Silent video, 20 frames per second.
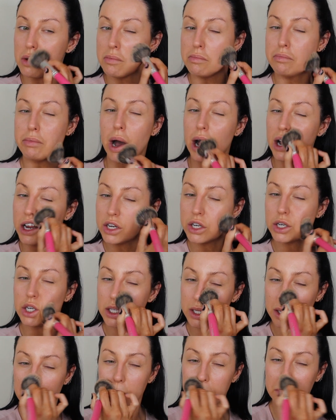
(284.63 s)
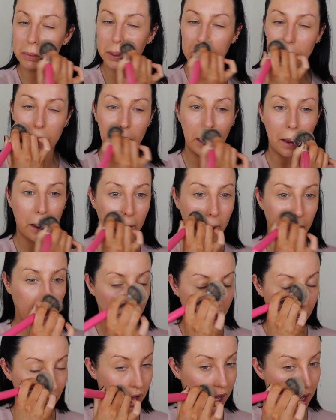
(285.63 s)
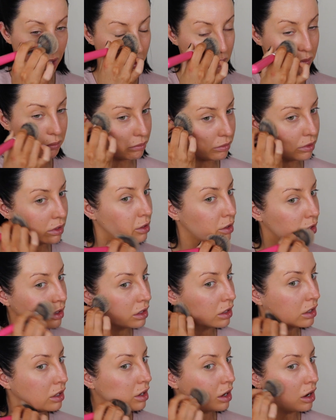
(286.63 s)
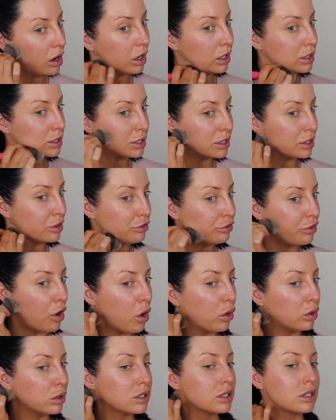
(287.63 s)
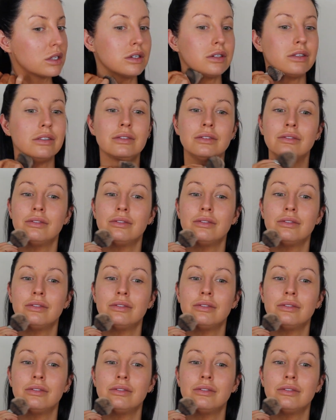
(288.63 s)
bash somebody under a false